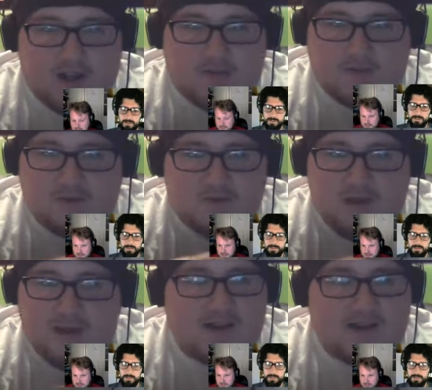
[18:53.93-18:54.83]
or
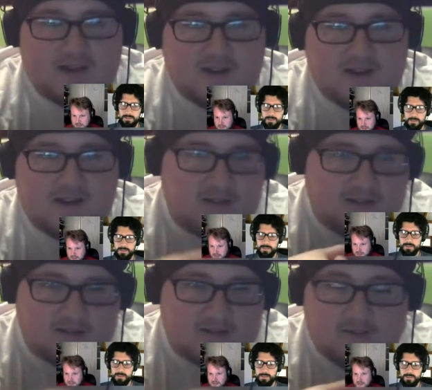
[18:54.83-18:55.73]
anything like that. It's
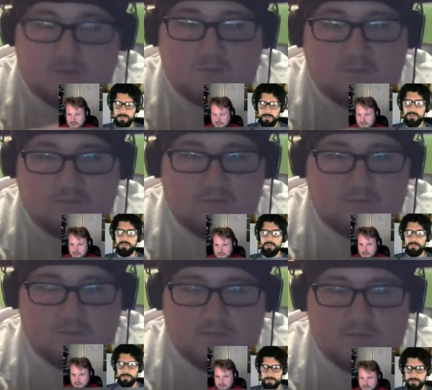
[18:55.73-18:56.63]
just
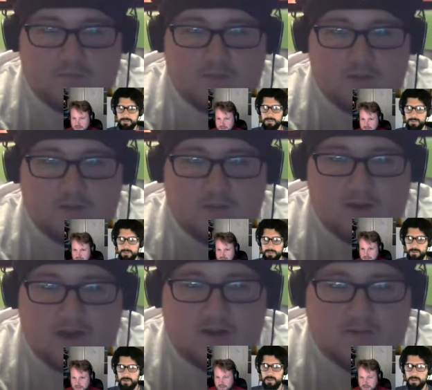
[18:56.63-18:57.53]

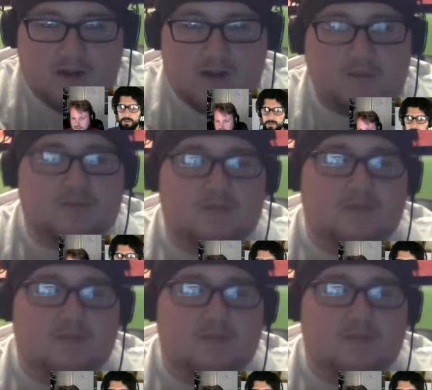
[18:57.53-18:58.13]
native games.